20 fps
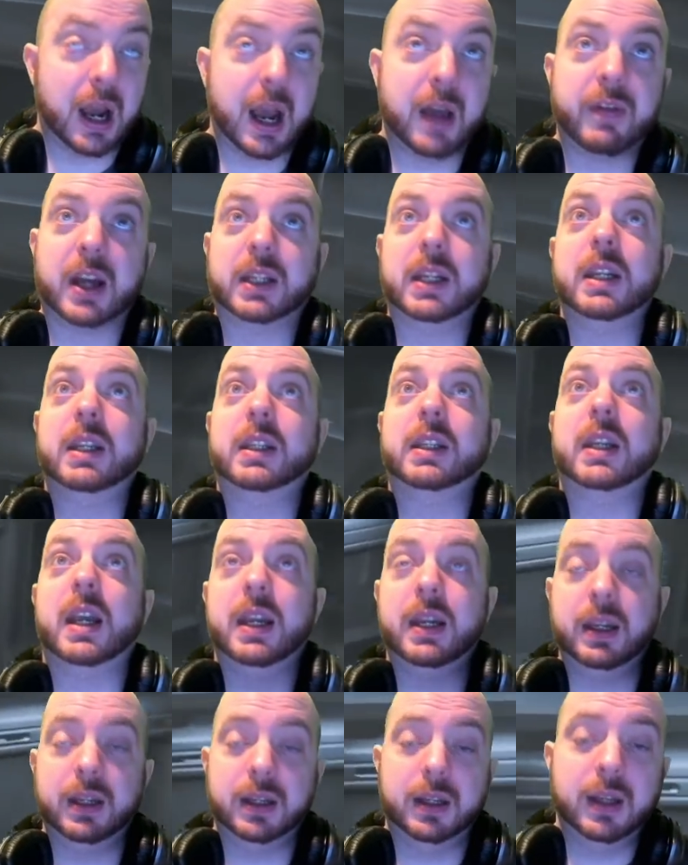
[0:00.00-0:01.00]
I haven't actually
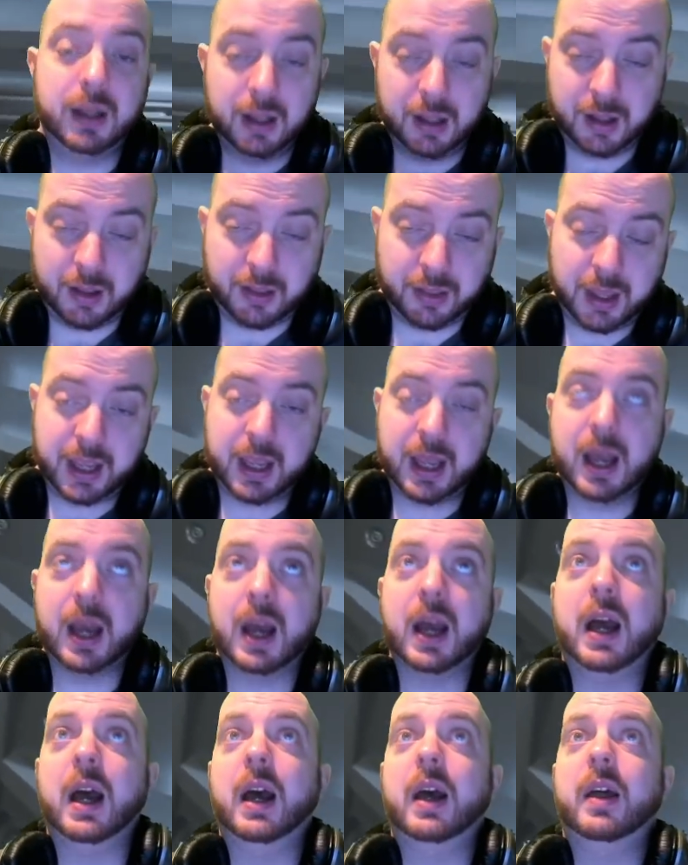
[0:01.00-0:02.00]
seen
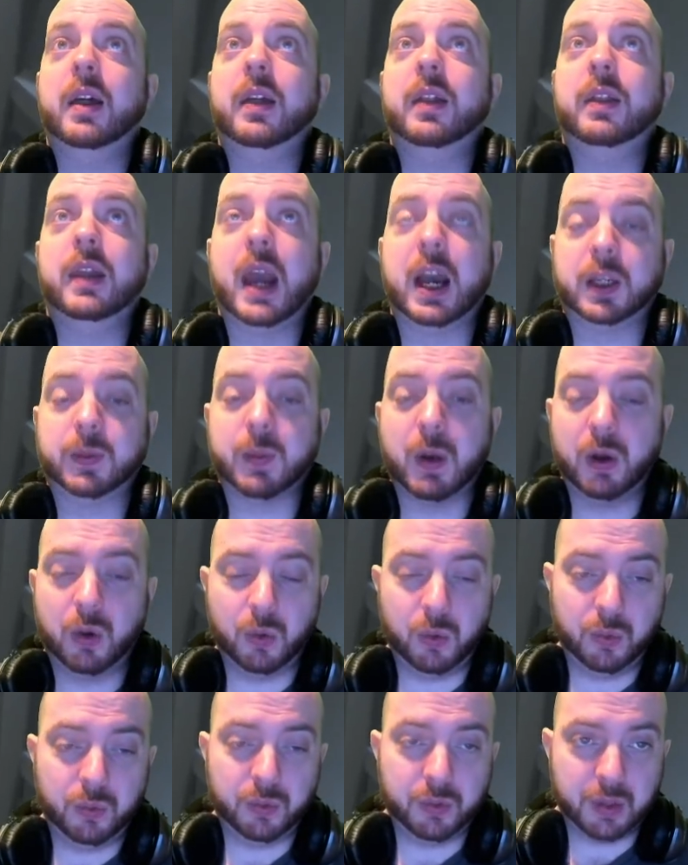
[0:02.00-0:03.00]
the expo
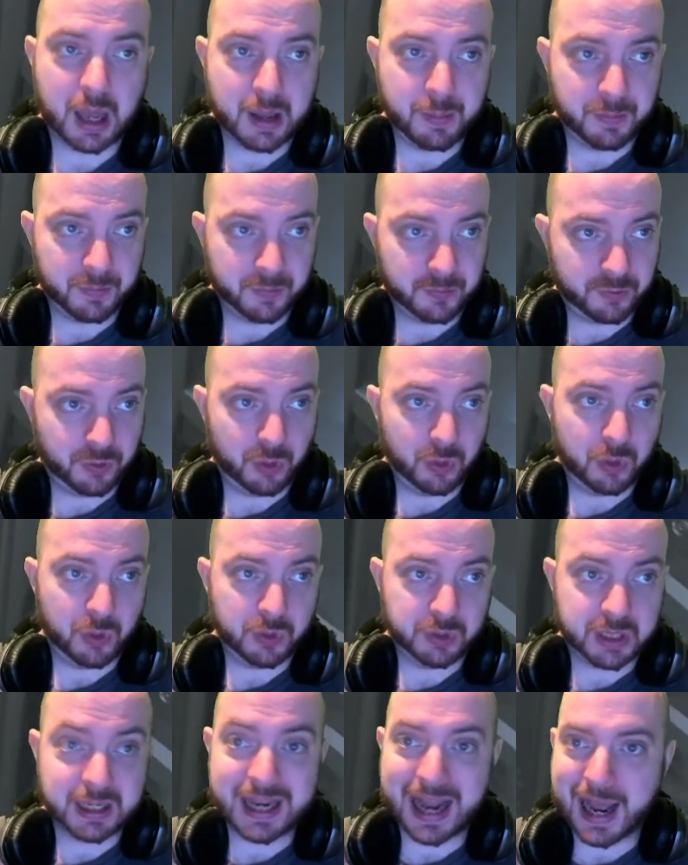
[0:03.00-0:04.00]
hall
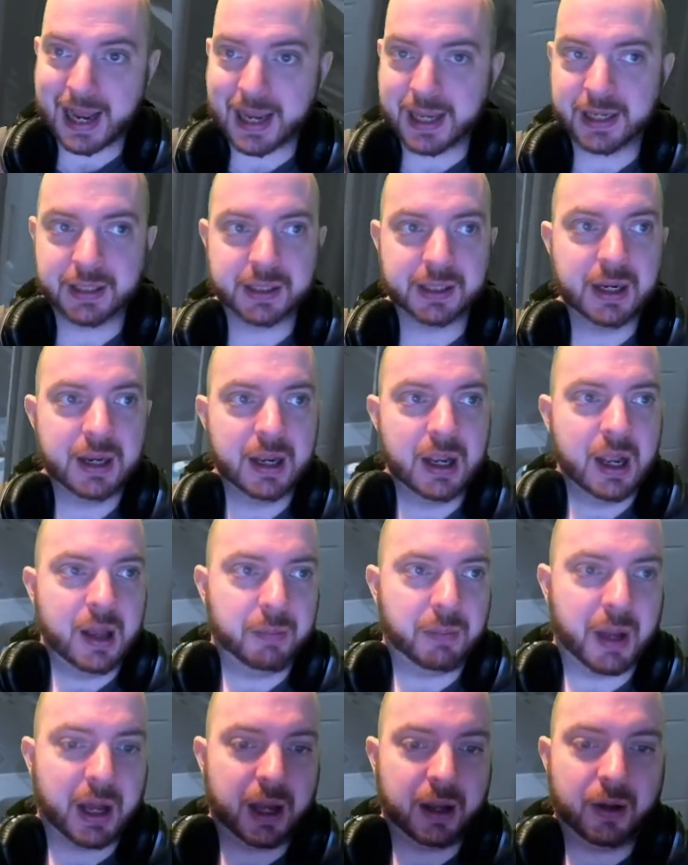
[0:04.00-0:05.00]
for today's,
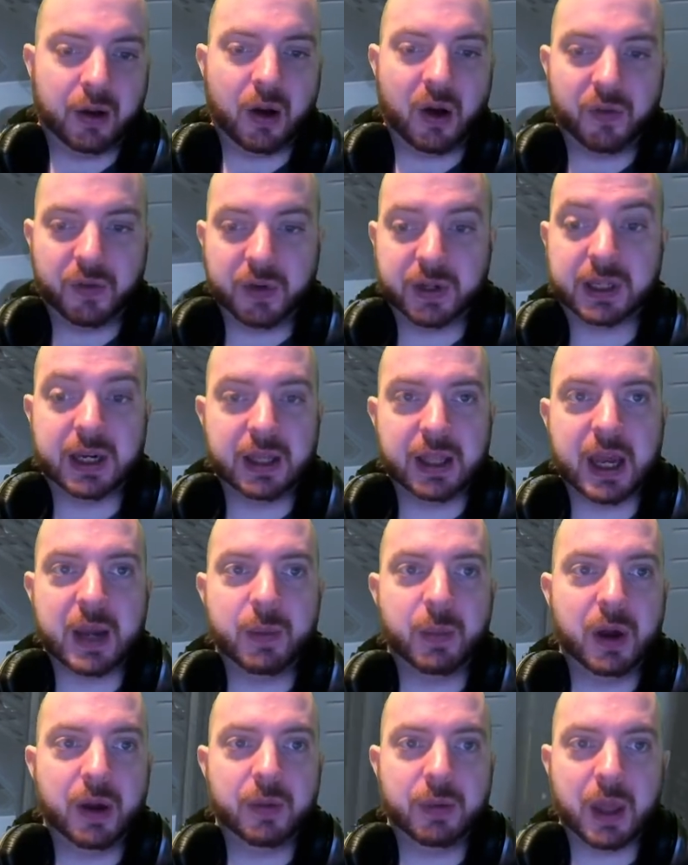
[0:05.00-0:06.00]
but obviously they
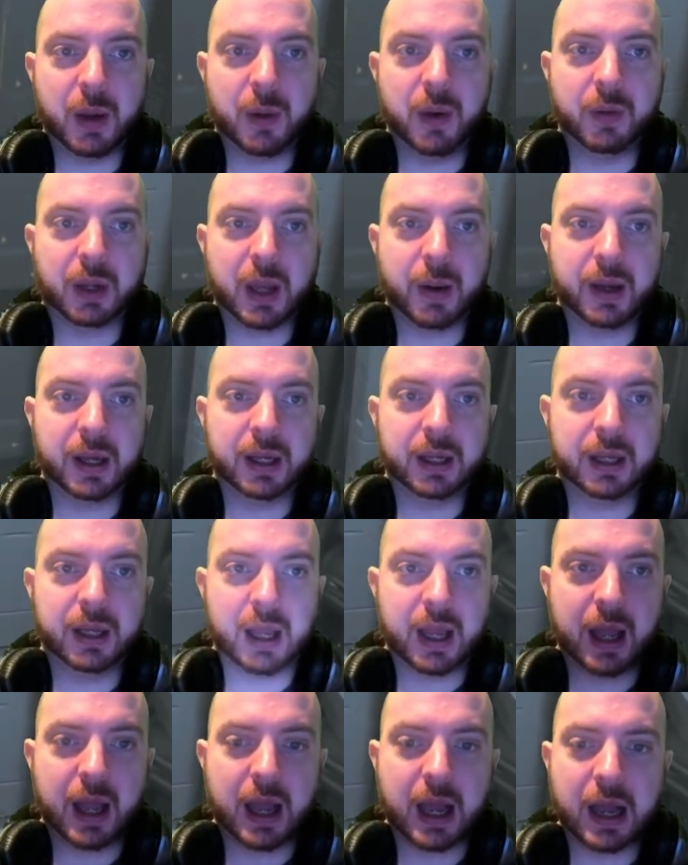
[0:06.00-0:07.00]
were going
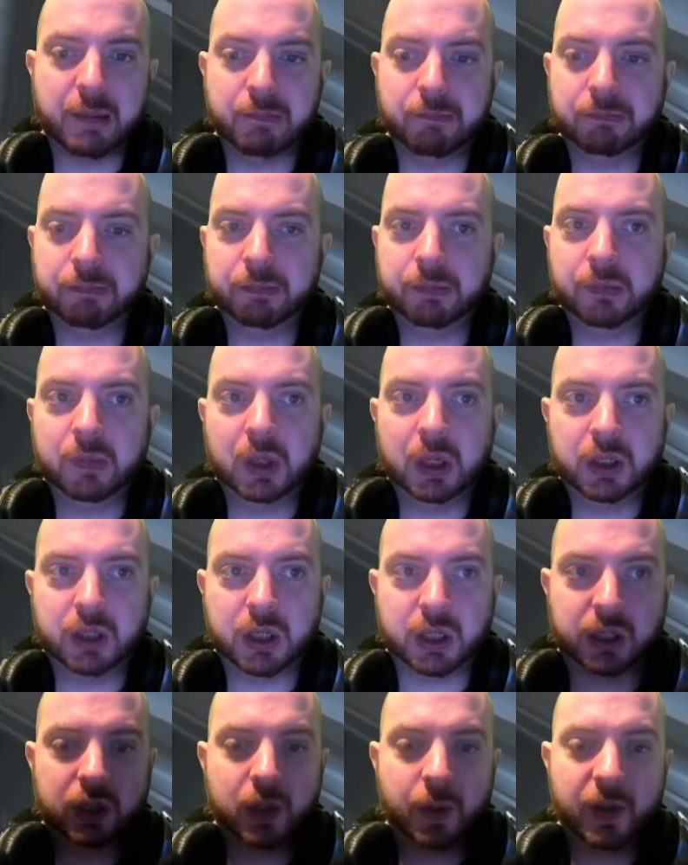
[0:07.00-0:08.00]

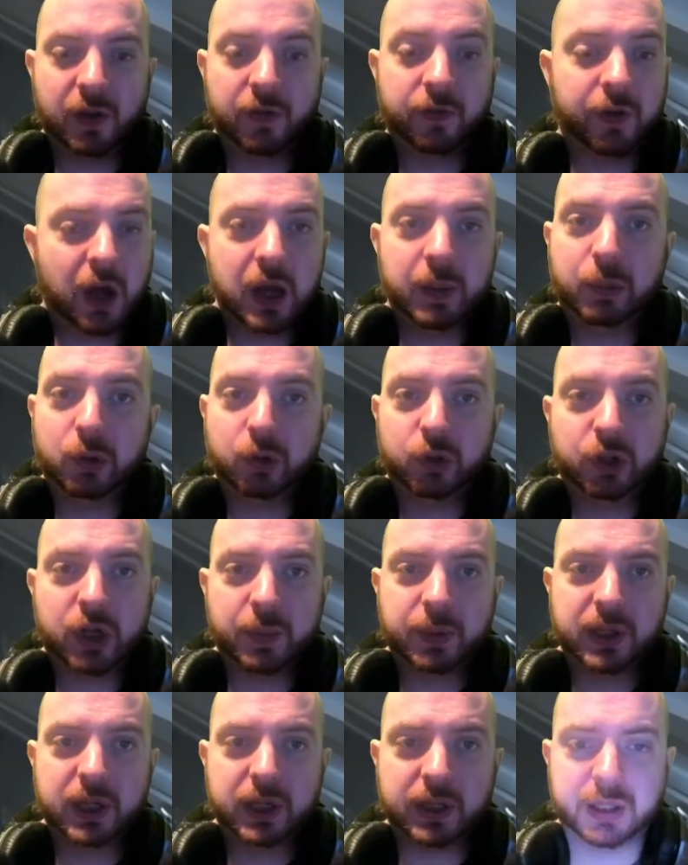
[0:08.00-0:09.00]
just doing flyable
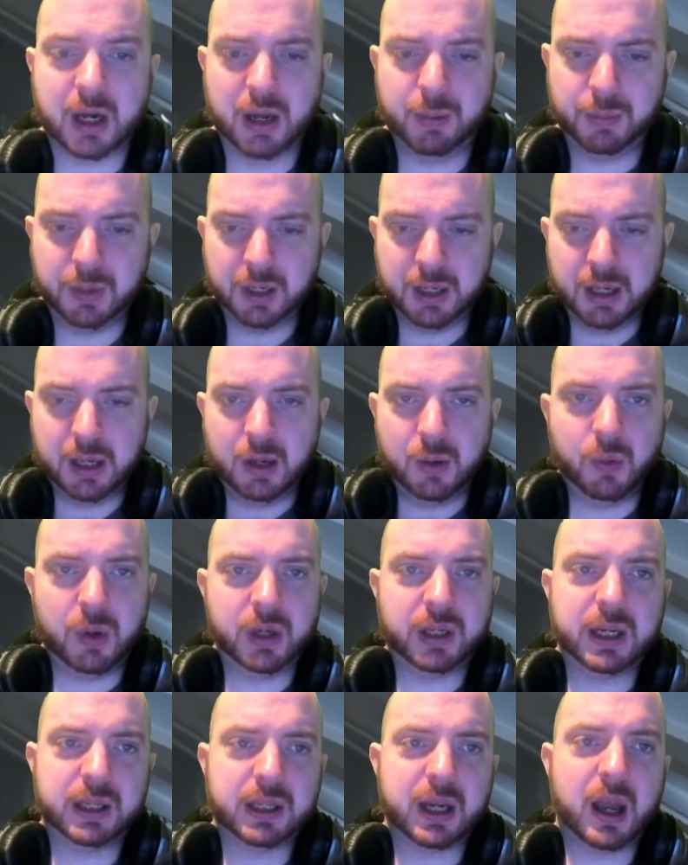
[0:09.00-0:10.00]
ships this time,
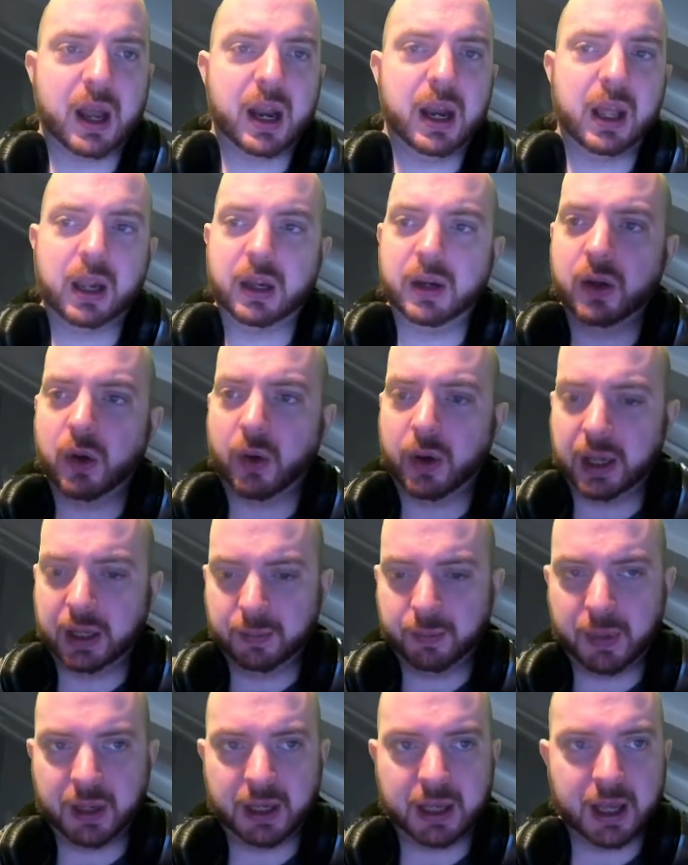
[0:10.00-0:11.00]
which is a little
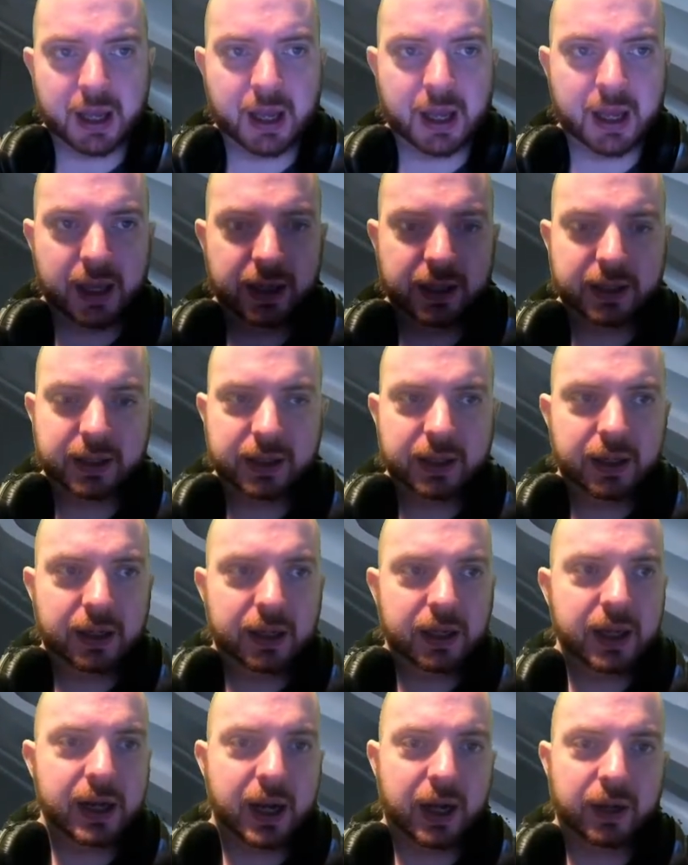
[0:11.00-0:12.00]
annoying because,
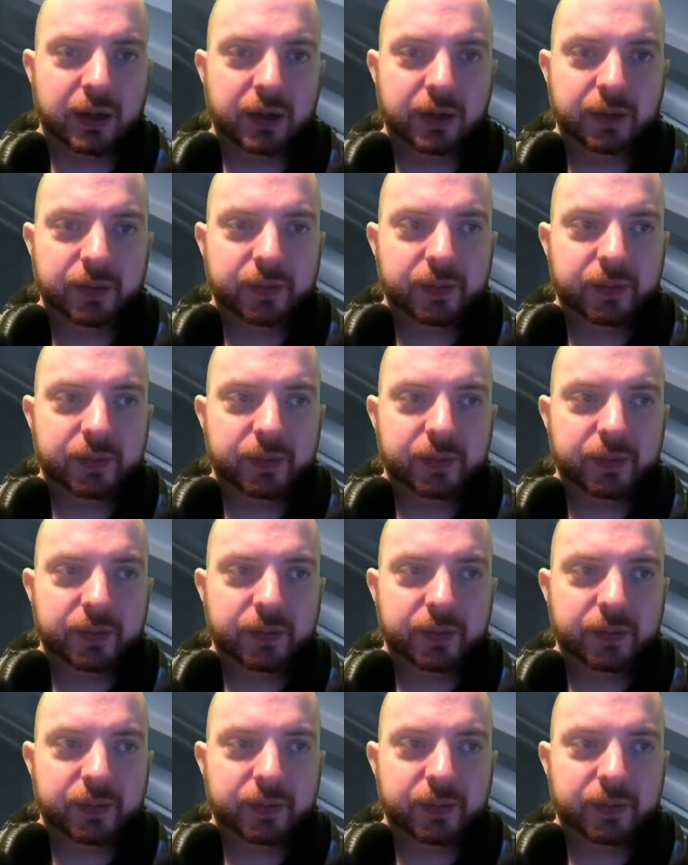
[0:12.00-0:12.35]
you know,